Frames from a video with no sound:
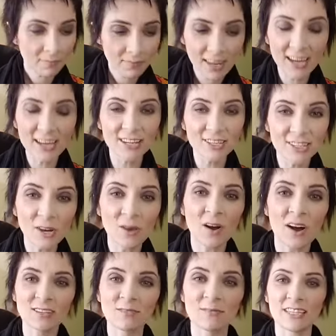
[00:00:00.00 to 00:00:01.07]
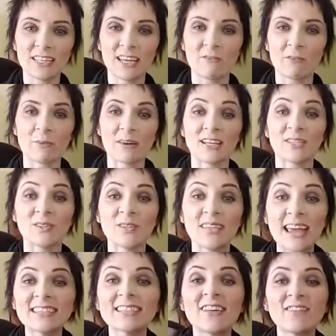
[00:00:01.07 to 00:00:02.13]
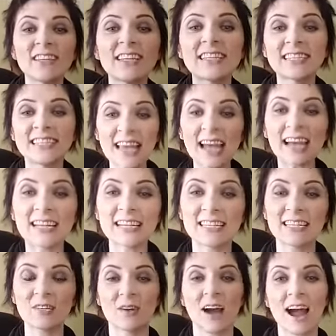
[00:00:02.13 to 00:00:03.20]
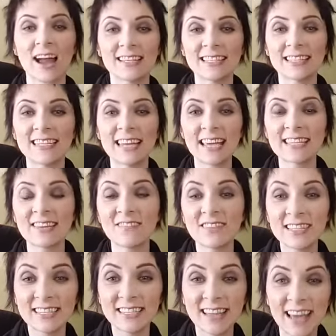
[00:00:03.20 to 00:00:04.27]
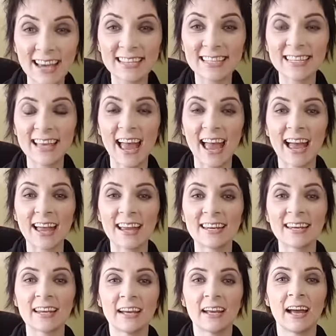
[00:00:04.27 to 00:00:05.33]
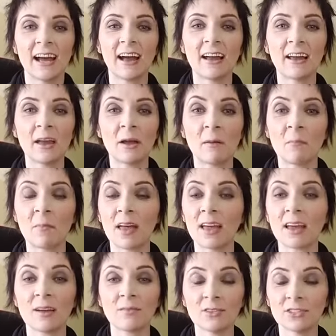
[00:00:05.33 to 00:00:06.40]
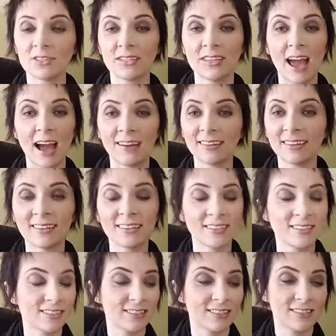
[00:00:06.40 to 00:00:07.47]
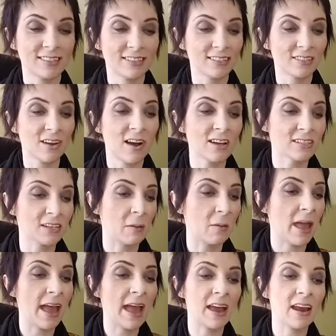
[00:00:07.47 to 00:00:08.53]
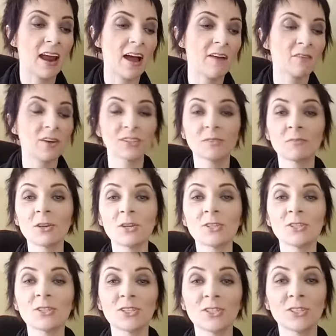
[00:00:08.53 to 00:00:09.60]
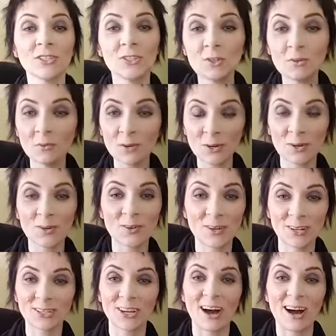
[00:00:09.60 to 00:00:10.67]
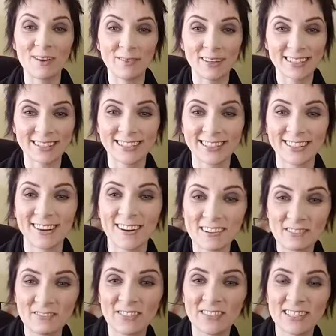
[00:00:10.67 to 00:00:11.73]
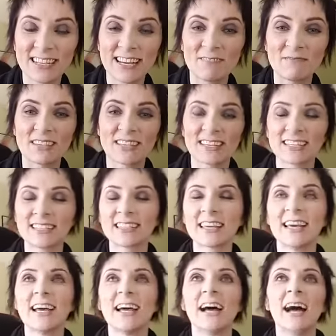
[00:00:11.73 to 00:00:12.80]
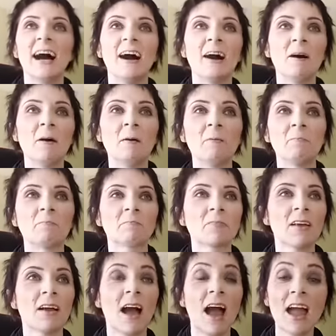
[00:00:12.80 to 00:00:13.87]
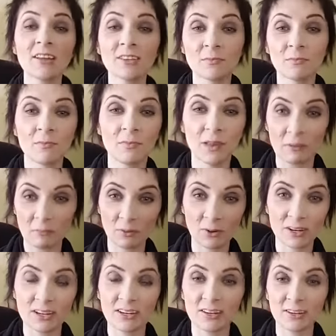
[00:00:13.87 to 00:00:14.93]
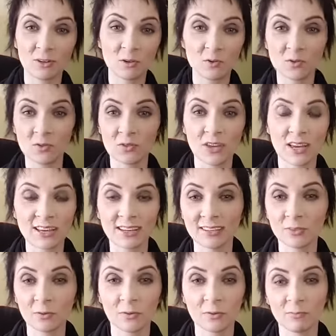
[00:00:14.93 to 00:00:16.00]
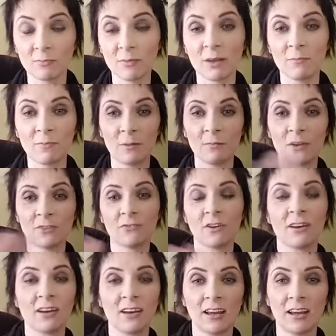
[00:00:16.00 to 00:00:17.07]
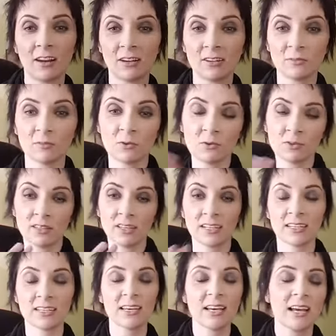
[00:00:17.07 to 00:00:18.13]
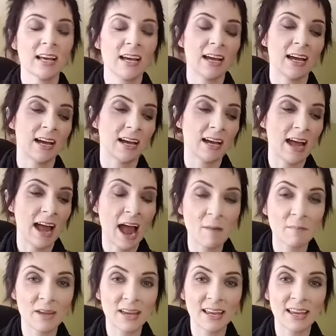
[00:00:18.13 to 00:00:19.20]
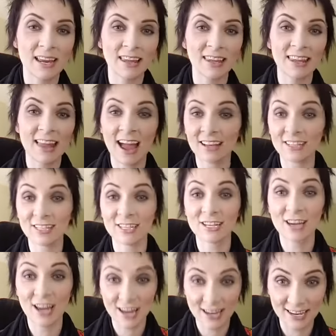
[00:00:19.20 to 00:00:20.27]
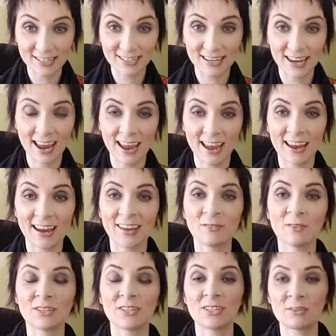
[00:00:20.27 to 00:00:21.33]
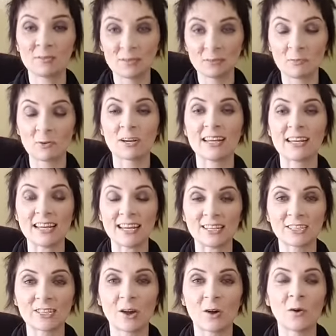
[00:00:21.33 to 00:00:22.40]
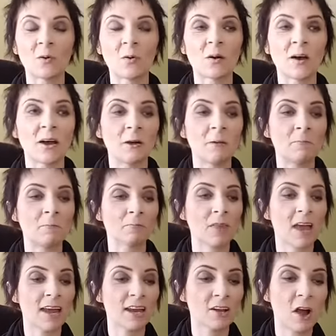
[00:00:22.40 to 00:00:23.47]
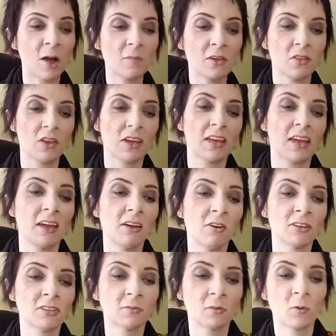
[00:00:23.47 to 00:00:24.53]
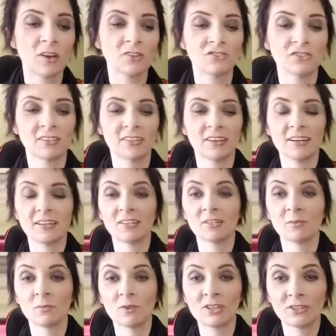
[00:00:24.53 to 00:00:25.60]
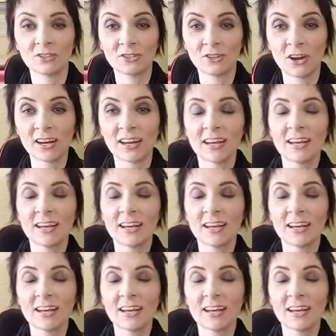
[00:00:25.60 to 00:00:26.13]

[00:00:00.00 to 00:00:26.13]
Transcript: It is so awesome to see everybody. So day 76, you guys, it's day 76, and this is awesome. And I've got some super cool topics to talk about today because I had some pretty cool things. Well, my best friend and I had some cool things happen last night, and it was pretty neat. So and it got me thinking on some questions that I did some research on.